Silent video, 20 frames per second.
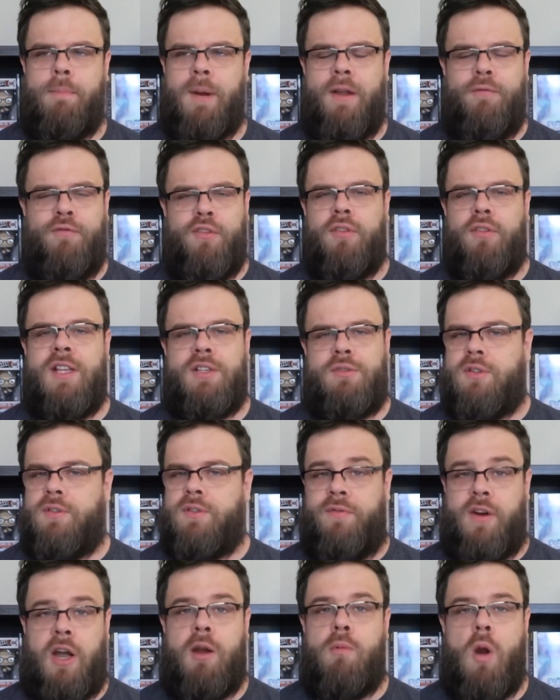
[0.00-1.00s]
but I feel this was
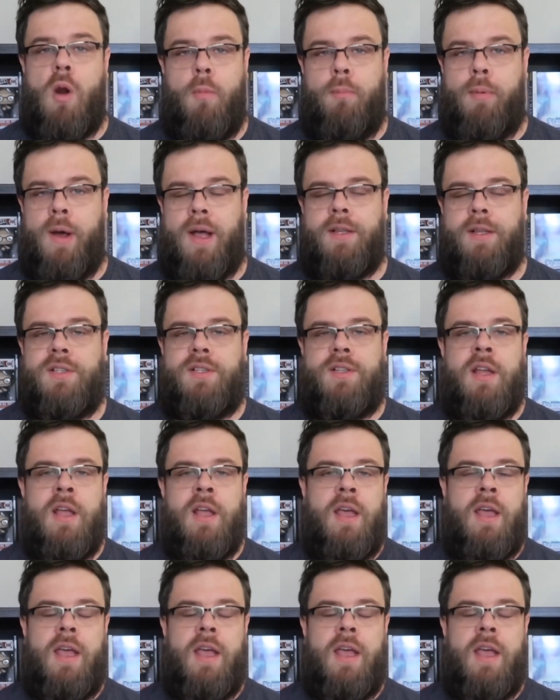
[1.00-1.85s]
very robust.